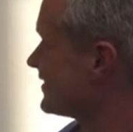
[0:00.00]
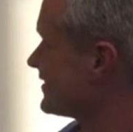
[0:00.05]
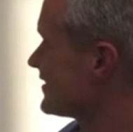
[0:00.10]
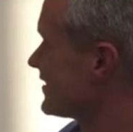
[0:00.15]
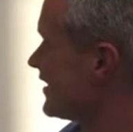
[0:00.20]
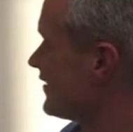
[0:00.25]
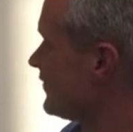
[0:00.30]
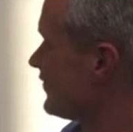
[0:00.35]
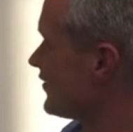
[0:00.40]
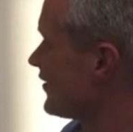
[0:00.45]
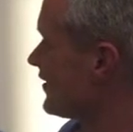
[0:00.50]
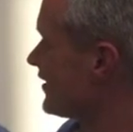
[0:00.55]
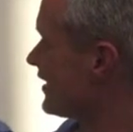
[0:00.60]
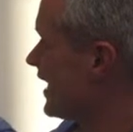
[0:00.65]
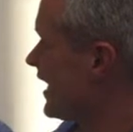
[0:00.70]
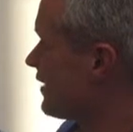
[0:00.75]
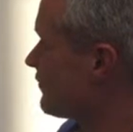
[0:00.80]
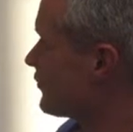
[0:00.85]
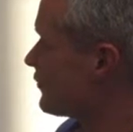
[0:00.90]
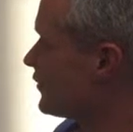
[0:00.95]
So if you've got
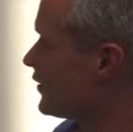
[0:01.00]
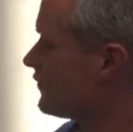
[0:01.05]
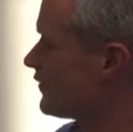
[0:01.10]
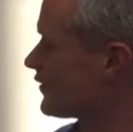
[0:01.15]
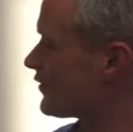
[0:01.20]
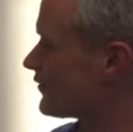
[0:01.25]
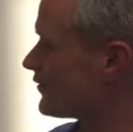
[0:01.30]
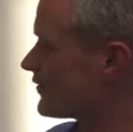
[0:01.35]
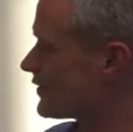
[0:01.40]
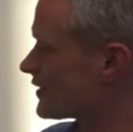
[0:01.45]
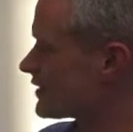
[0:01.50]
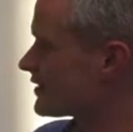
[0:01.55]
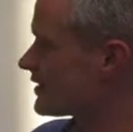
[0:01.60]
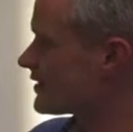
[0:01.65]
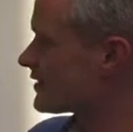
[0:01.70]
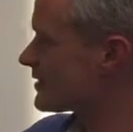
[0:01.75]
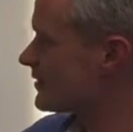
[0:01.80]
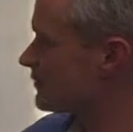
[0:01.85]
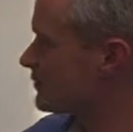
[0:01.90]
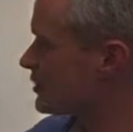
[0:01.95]
an animal moving through the
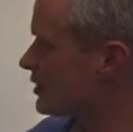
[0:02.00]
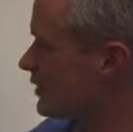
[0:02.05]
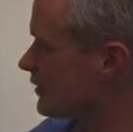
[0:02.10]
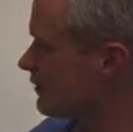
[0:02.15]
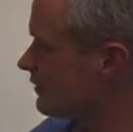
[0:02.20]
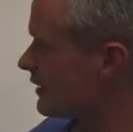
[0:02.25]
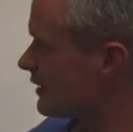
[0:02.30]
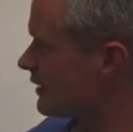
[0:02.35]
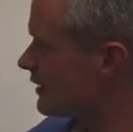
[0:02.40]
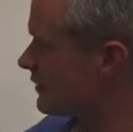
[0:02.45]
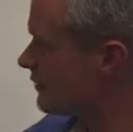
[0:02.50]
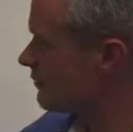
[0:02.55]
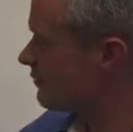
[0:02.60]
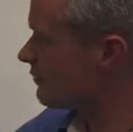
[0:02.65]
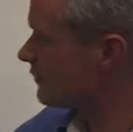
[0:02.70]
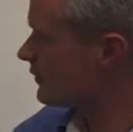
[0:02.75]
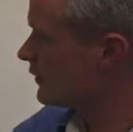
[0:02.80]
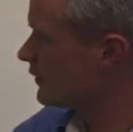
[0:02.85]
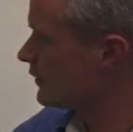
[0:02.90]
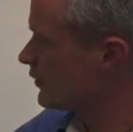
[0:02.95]
system, generally
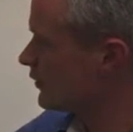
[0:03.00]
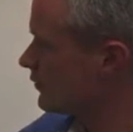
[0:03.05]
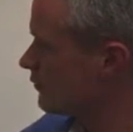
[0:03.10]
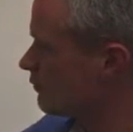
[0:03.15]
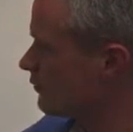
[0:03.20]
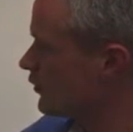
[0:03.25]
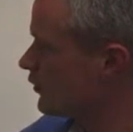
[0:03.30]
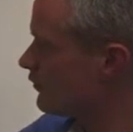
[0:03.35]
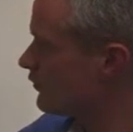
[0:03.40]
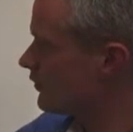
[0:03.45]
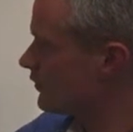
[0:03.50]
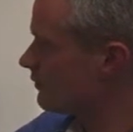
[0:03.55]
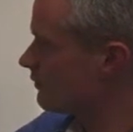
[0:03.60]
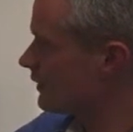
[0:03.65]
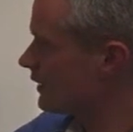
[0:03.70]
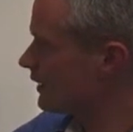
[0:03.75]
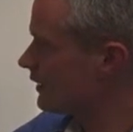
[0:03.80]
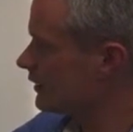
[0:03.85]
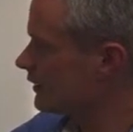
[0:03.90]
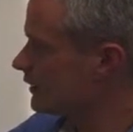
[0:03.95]
you move
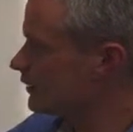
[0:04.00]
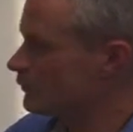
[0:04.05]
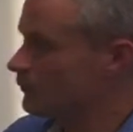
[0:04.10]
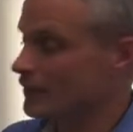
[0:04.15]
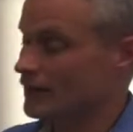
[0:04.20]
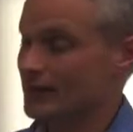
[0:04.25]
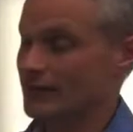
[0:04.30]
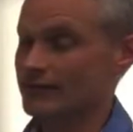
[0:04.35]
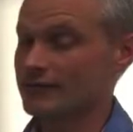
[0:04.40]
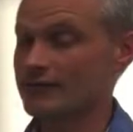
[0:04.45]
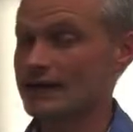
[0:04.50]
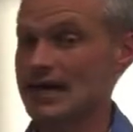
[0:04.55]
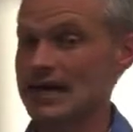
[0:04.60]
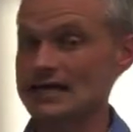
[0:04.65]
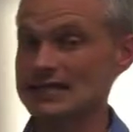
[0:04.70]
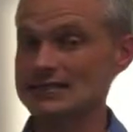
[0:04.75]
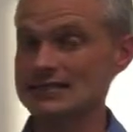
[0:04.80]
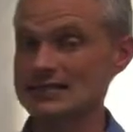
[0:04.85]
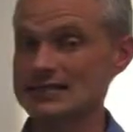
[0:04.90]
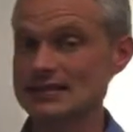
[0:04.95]
them in when the
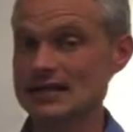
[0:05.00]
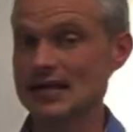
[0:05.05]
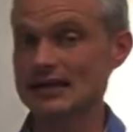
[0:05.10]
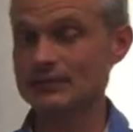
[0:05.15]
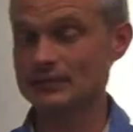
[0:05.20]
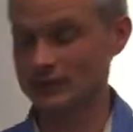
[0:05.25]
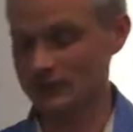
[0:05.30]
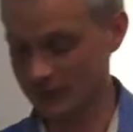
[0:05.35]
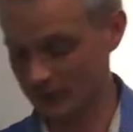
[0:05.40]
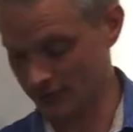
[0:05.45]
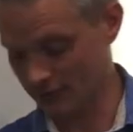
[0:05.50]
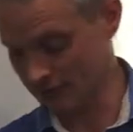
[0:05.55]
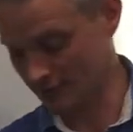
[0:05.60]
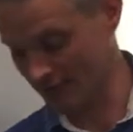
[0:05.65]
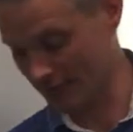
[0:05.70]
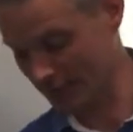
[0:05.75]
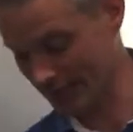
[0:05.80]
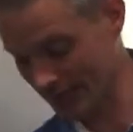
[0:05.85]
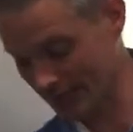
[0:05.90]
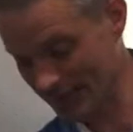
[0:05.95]
grass is up to
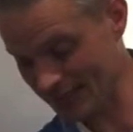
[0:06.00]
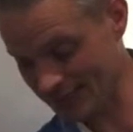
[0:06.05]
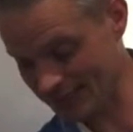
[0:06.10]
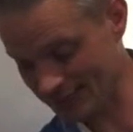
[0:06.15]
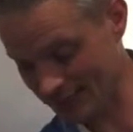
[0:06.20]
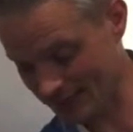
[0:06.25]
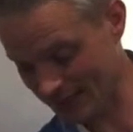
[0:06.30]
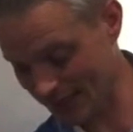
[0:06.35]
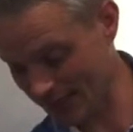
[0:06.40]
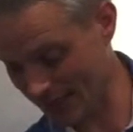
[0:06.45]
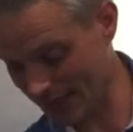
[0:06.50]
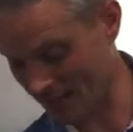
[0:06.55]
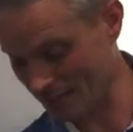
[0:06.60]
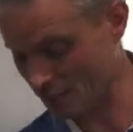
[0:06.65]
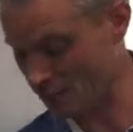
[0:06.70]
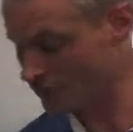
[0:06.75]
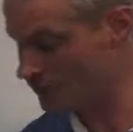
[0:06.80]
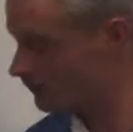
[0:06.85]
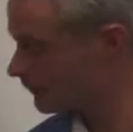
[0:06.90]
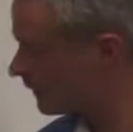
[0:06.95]
the knees of that
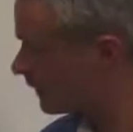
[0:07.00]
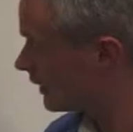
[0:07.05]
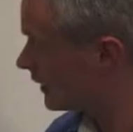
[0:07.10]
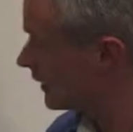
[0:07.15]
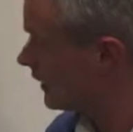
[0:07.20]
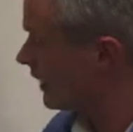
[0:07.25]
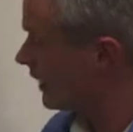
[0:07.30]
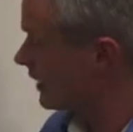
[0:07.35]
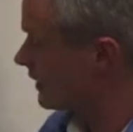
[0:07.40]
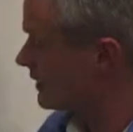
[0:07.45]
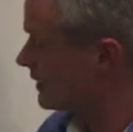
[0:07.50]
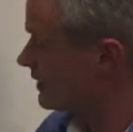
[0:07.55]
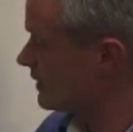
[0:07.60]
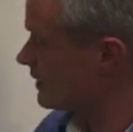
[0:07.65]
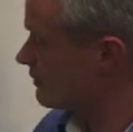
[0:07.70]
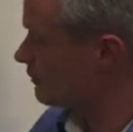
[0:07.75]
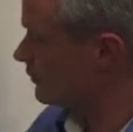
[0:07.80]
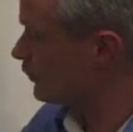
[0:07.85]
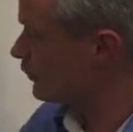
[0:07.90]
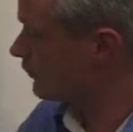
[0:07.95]
animal, and then
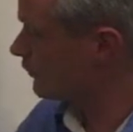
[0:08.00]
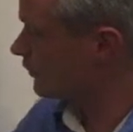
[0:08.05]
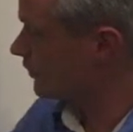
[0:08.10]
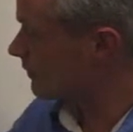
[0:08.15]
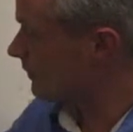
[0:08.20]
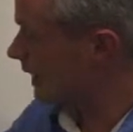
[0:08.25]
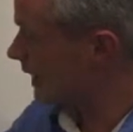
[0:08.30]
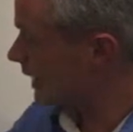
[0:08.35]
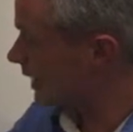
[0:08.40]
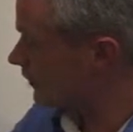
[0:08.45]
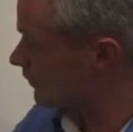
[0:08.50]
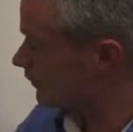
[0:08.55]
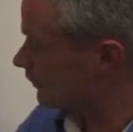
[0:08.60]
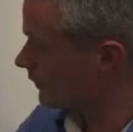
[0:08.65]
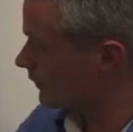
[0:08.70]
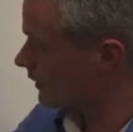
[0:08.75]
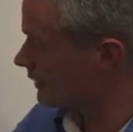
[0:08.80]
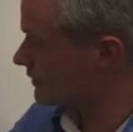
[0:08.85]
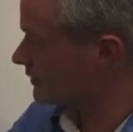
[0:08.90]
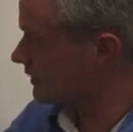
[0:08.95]
you move them out
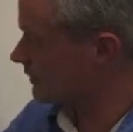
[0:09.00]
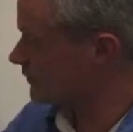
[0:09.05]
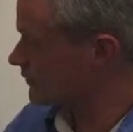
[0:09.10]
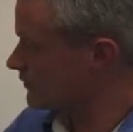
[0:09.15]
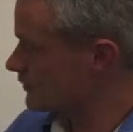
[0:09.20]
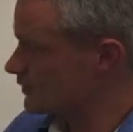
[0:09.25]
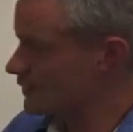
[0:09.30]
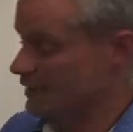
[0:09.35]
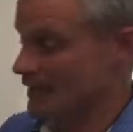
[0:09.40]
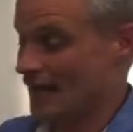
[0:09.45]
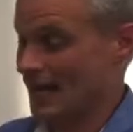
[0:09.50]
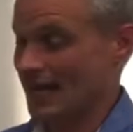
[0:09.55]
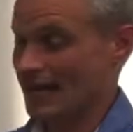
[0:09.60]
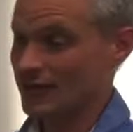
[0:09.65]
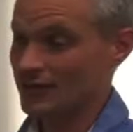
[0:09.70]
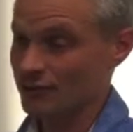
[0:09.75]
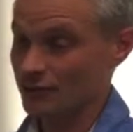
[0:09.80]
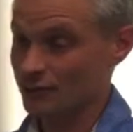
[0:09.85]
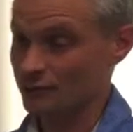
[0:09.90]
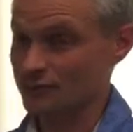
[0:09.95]
when it's up to the
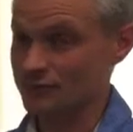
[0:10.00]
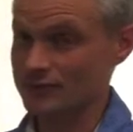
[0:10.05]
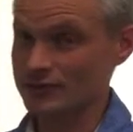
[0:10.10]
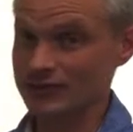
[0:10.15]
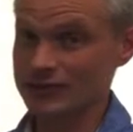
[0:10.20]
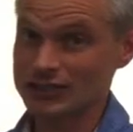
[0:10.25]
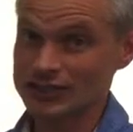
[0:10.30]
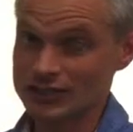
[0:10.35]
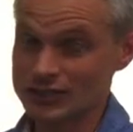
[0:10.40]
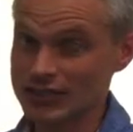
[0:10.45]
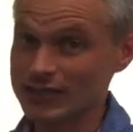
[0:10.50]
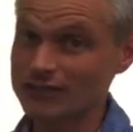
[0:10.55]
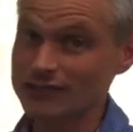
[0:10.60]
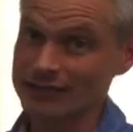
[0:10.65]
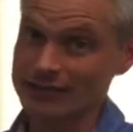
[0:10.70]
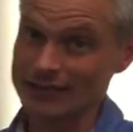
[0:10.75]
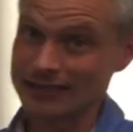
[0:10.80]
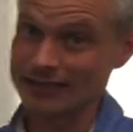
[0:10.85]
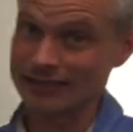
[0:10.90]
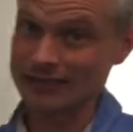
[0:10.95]
ankles. And
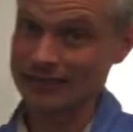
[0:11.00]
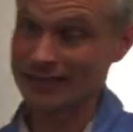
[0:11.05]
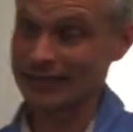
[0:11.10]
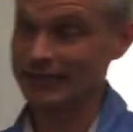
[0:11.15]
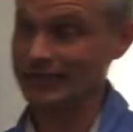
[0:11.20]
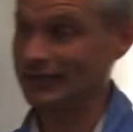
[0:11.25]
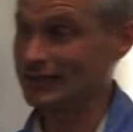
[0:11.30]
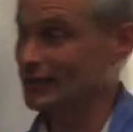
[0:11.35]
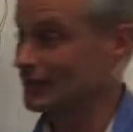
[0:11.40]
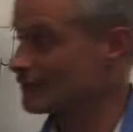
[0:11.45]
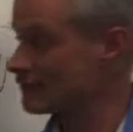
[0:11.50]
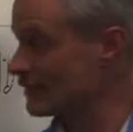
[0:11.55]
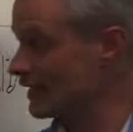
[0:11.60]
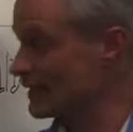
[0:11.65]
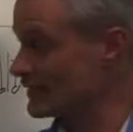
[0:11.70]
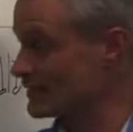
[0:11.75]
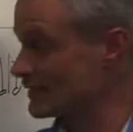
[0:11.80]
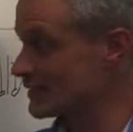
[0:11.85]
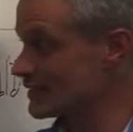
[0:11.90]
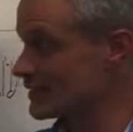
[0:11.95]
generally in
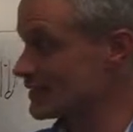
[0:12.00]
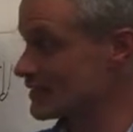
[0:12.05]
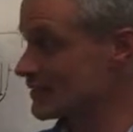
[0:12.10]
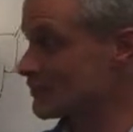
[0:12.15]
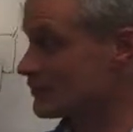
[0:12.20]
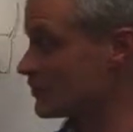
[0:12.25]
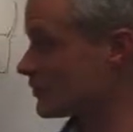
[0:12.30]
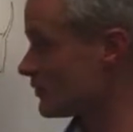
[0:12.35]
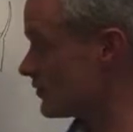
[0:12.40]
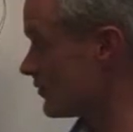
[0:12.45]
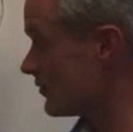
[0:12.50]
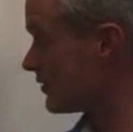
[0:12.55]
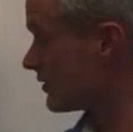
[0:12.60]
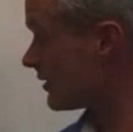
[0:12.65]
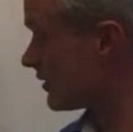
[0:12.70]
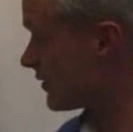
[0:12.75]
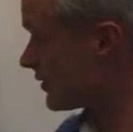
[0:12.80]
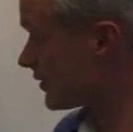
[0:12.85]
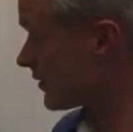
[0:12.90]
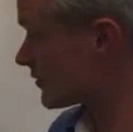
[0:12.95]
grazing systems in New
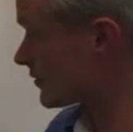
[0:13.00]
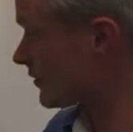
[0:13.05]
Zealand,